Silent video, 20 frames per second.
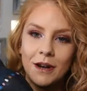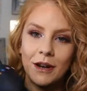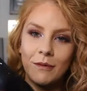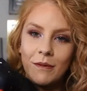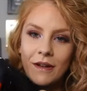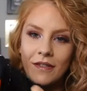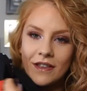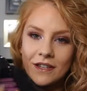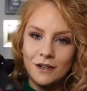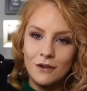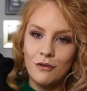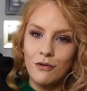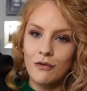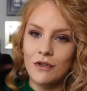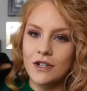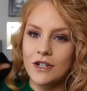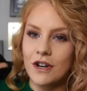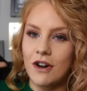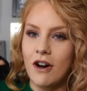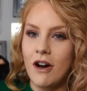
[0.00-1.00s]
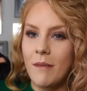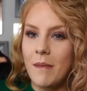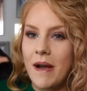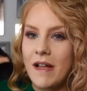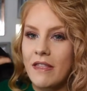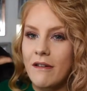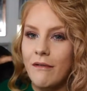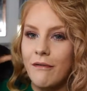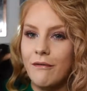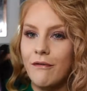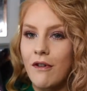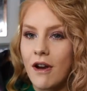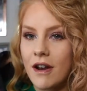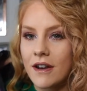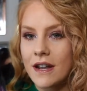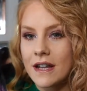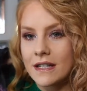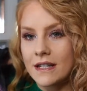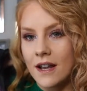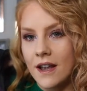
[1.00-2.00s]
And I wear this all the time. And the
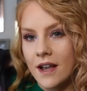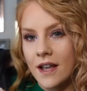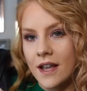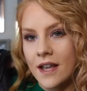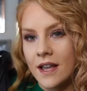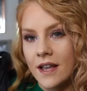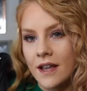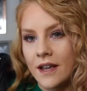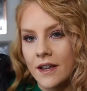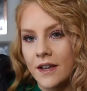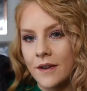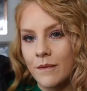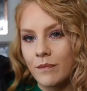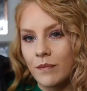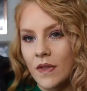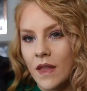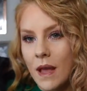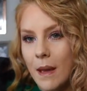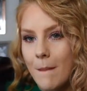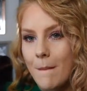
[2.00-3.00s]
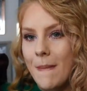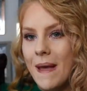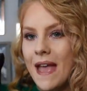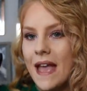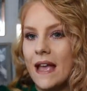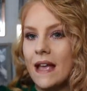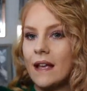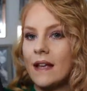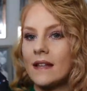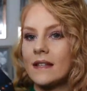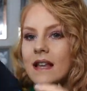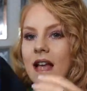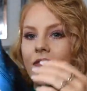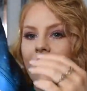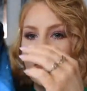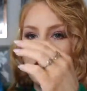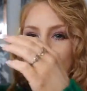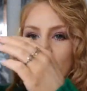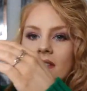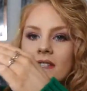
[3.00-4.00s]
front is like pinks.
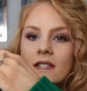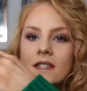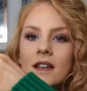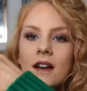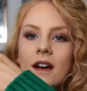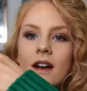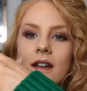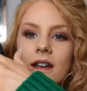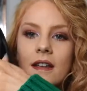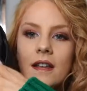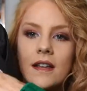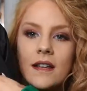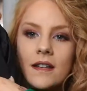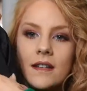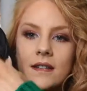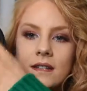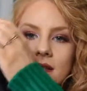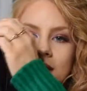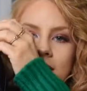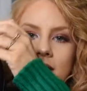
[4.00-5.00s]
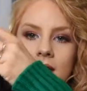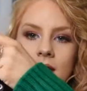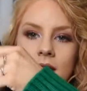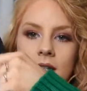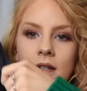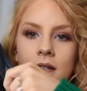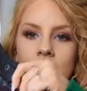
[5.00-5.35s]
And then this side is